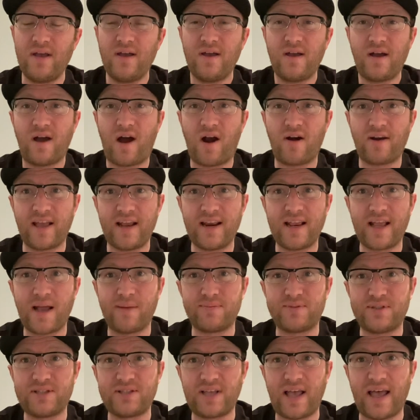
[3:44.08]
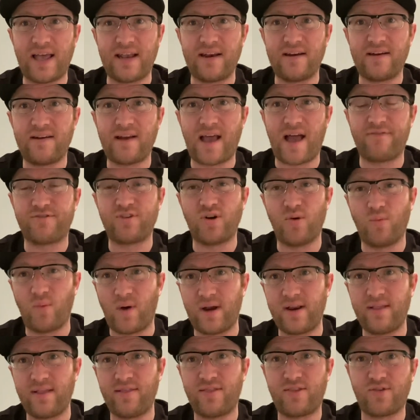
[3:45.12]
are getting upset after a
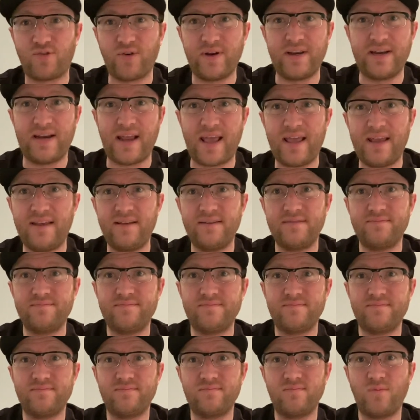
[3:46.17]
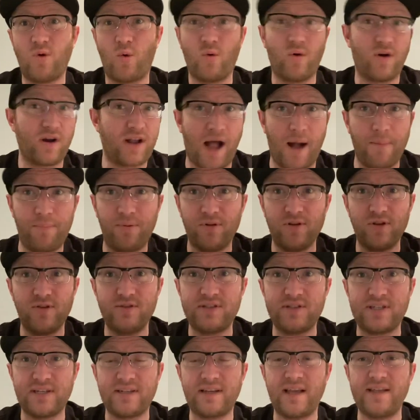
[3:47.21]
1-3 day or a couple
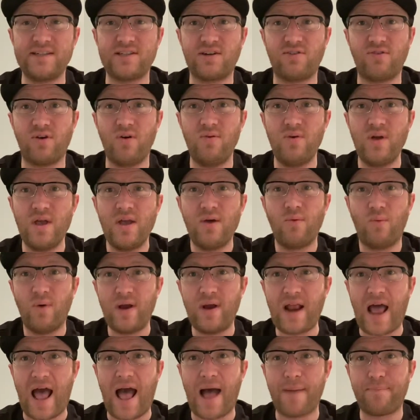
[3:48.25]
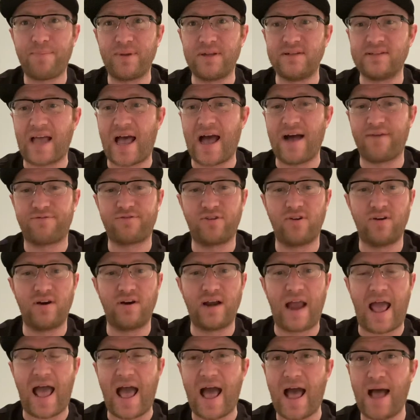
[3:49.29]
losing days in a row, what happens after
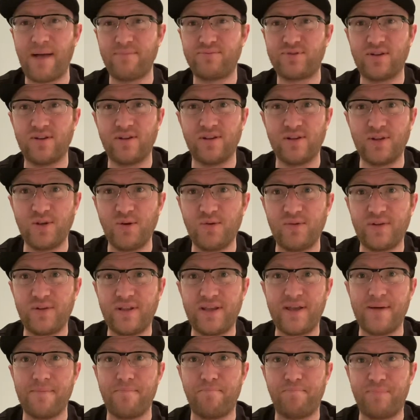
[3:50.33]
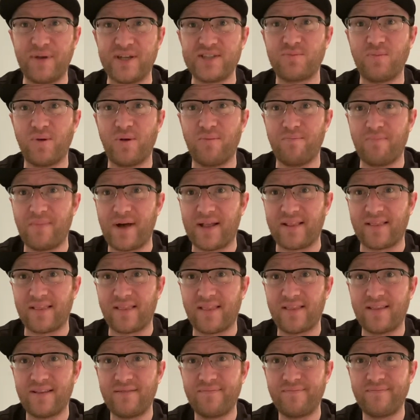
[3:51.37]
an absolutely abysmal month?
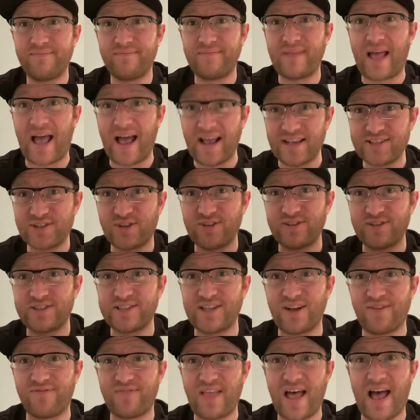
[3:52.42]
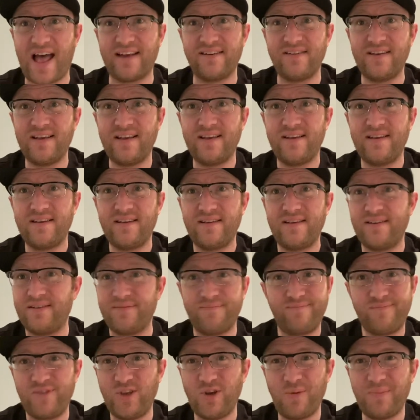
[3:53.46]
Ask yourself that.
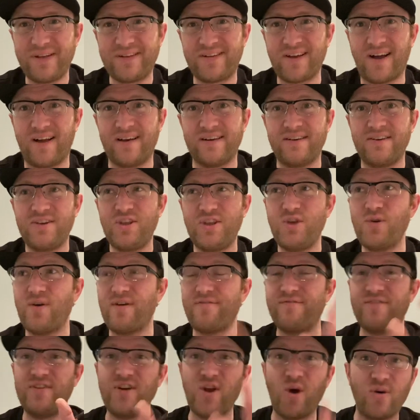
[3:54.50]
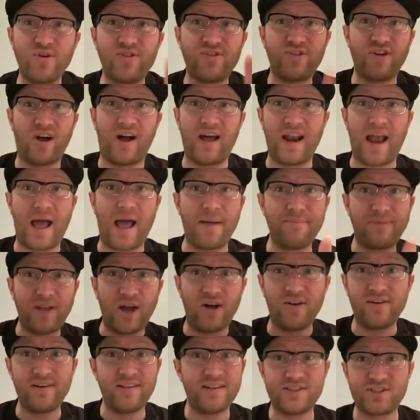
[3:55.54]
You'll be done. You have no shot. I'm
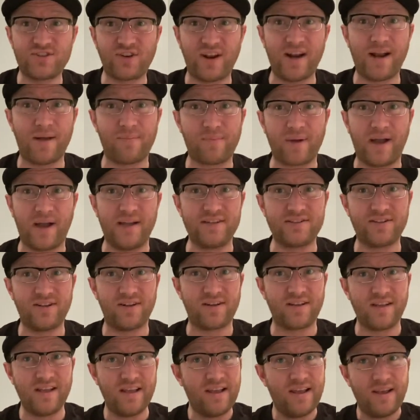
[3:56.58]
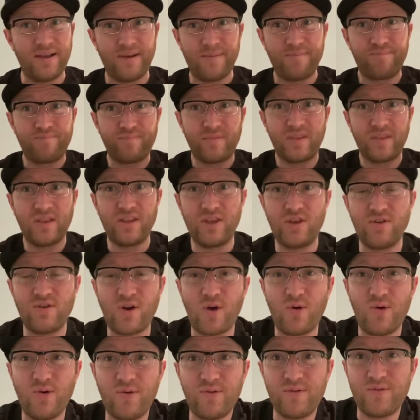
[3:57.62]
telling you this straight up, guys. Look, you
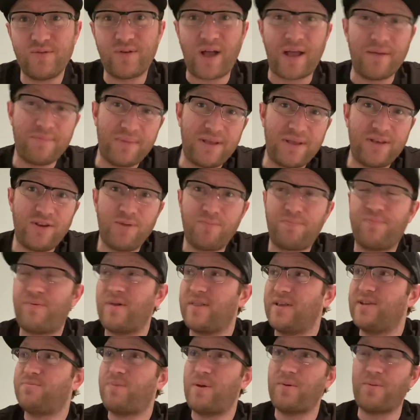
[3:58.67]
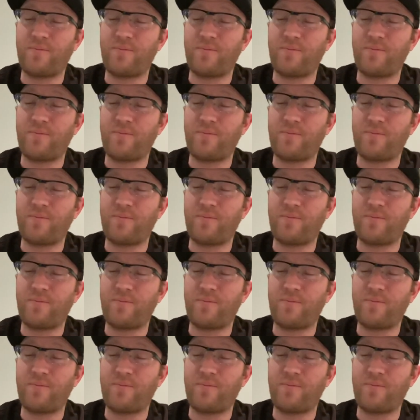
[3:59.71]
know who, I mean, you, but these people